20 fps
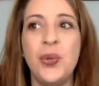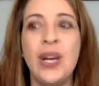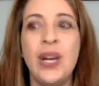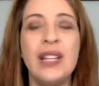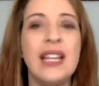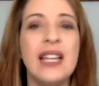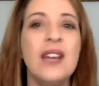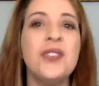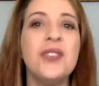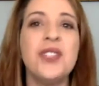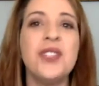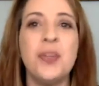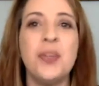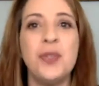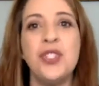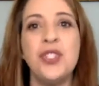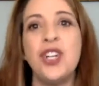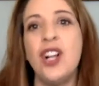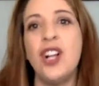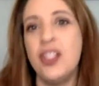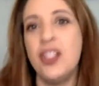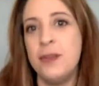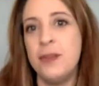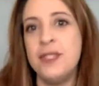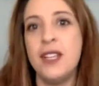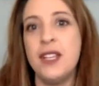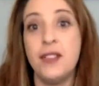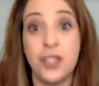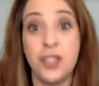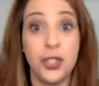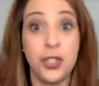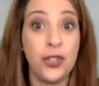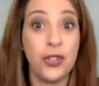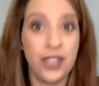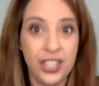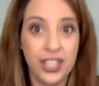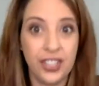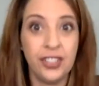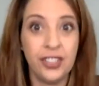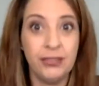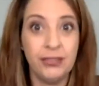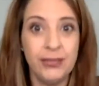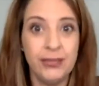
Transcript: allow someone to call themselves a trainer.